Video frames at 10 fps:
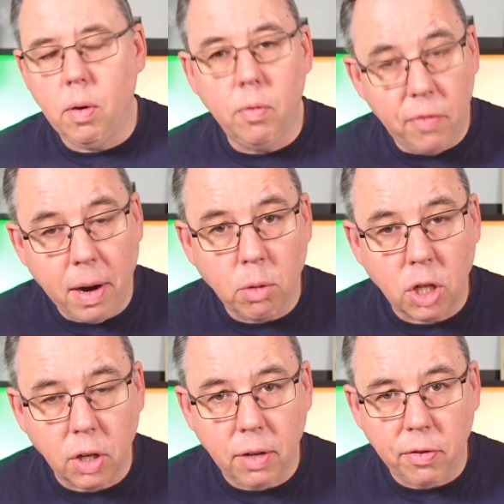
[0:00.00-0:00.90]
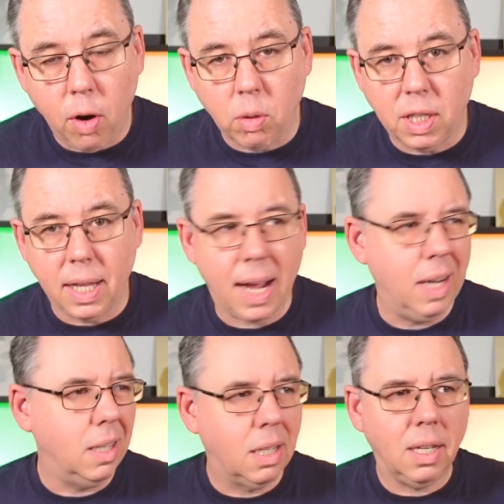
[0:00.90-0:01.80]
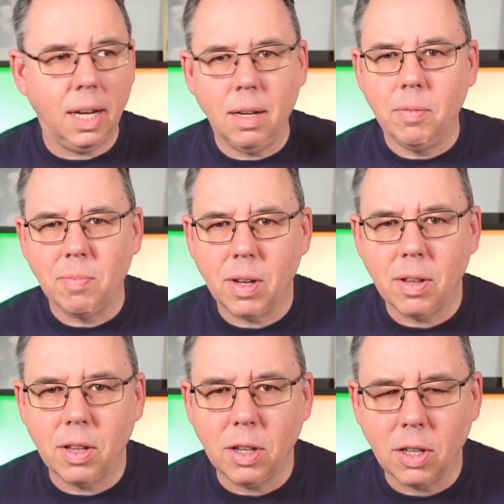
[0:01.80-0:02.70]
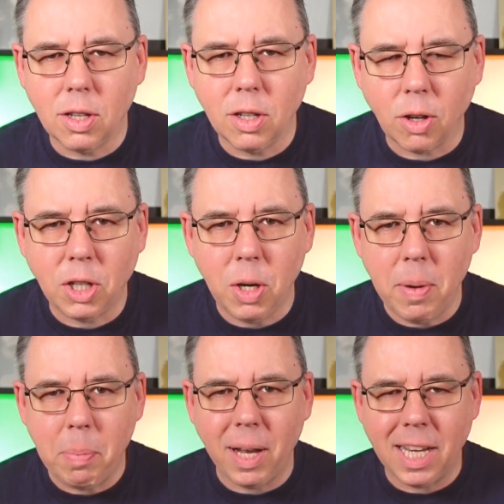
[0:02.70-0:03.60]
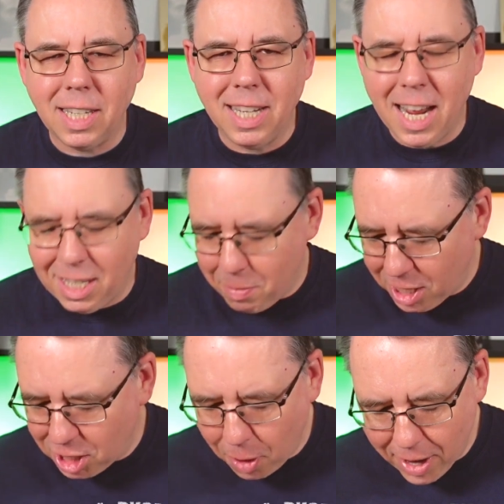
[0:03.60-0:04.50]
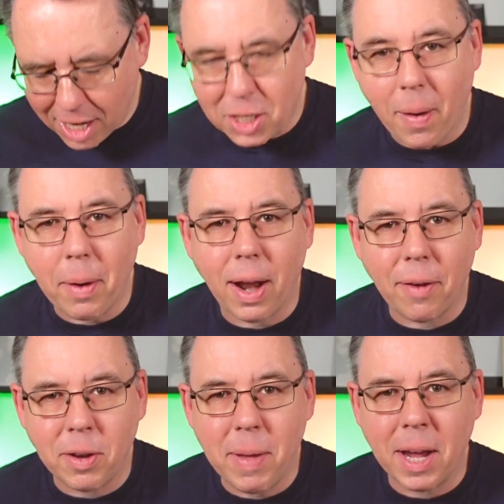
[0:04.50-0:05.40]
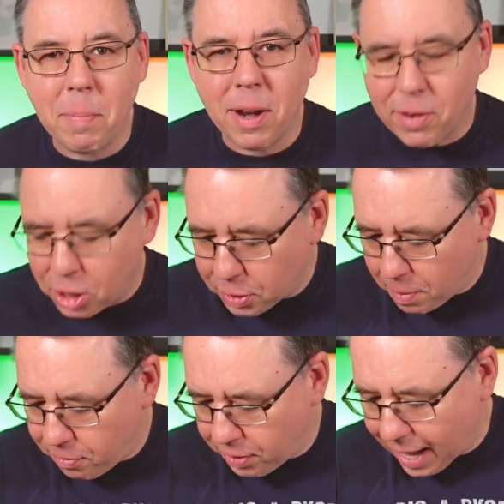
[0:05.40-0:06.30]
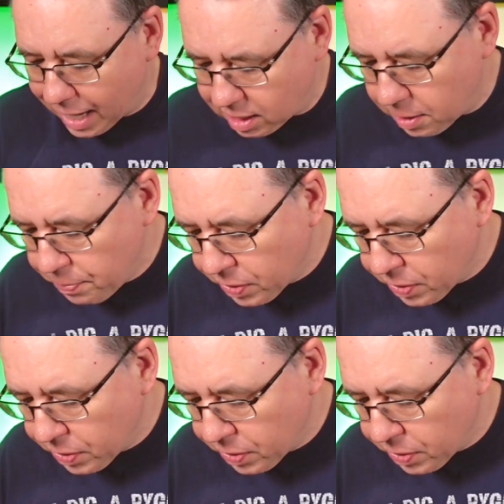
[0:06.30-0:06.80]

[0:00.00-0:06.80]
much looking forward to that. It's there's not too many places near to me showing it, so I will have to make a bit of a trip for that.